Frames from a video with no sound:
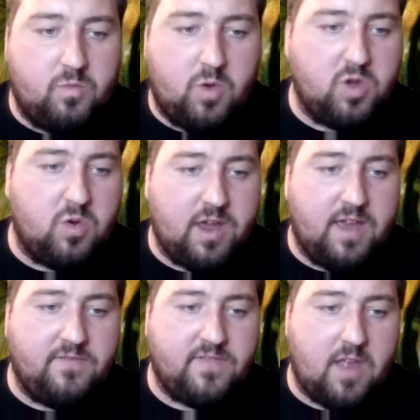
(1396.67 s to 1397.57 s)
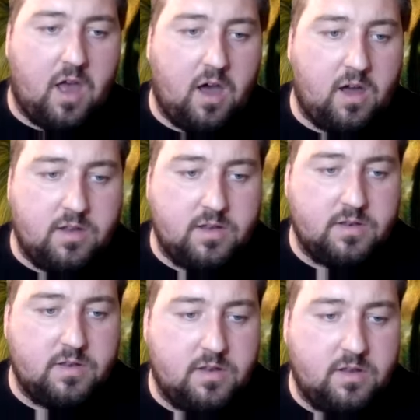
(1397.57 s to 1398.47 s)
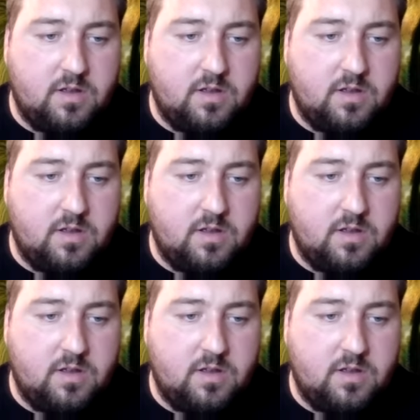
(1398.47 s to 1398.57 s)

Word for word: what your gifts are. And,